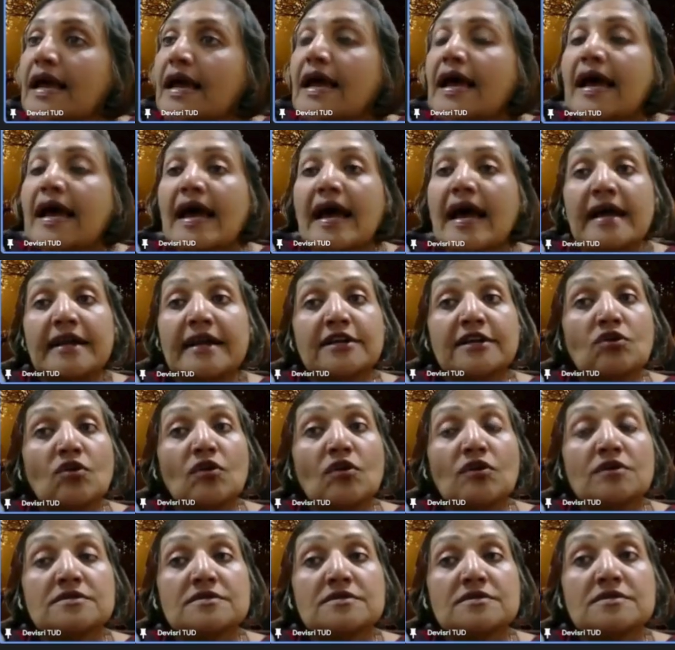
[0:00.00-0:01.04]
and it
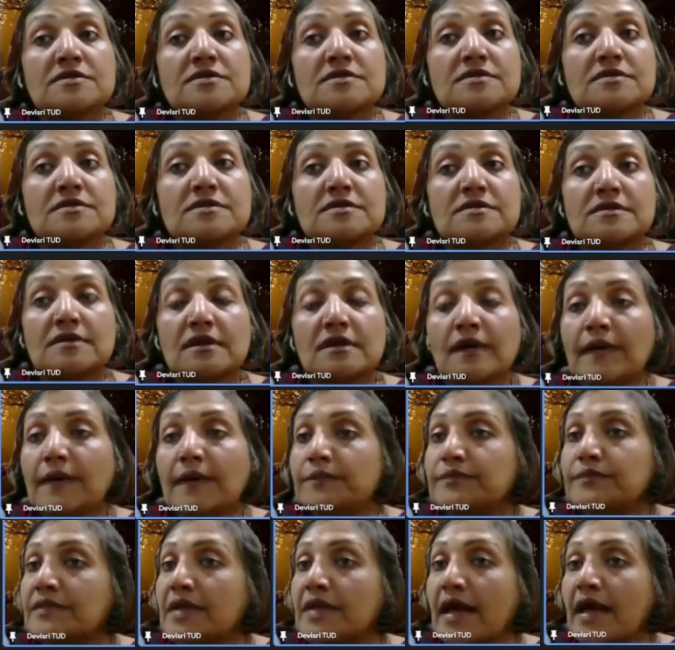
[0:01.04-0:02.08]
causes
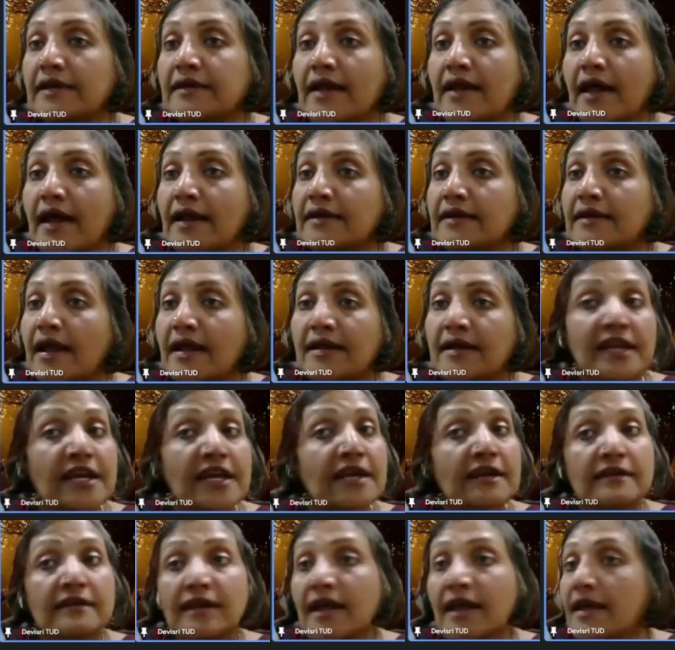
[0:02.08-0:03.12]
and
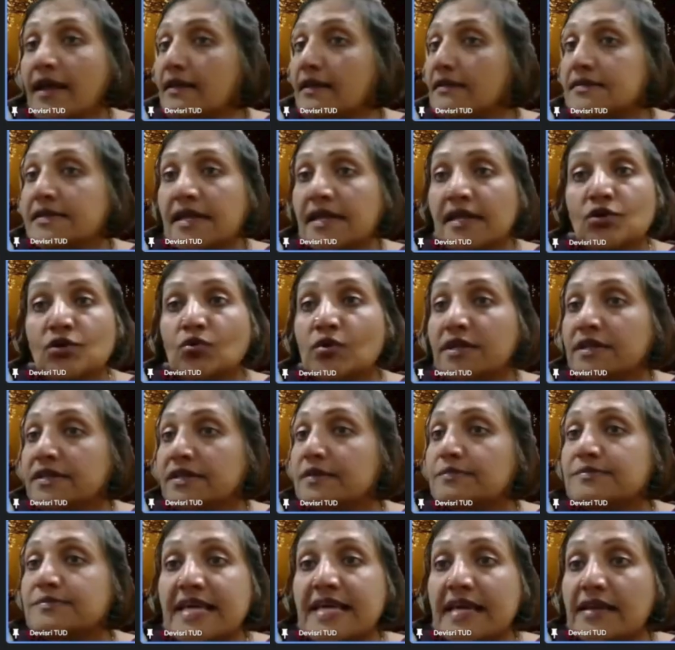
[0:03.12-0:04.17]
they do it
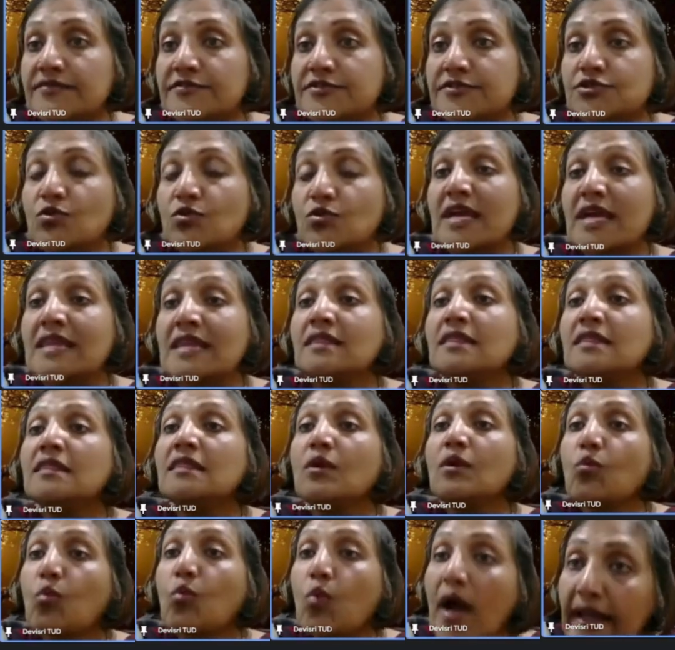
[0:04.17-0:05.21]
themselves. So in the
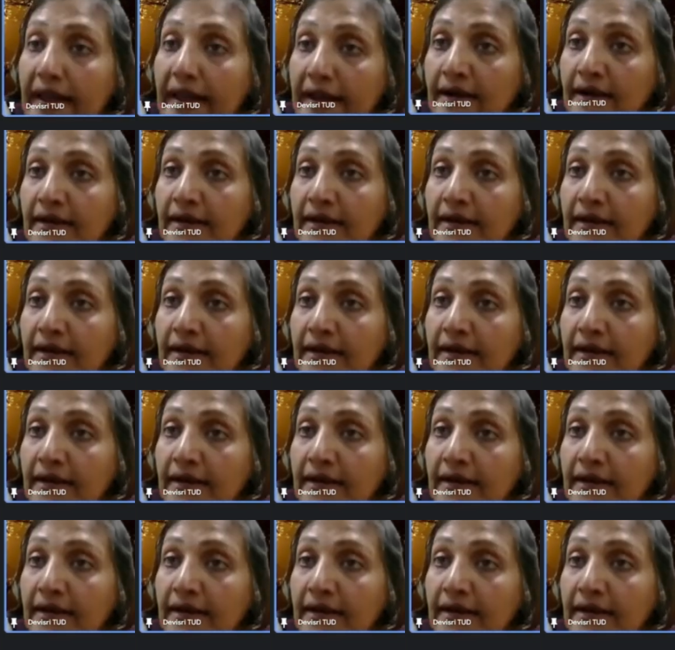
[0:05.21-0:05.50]
wild,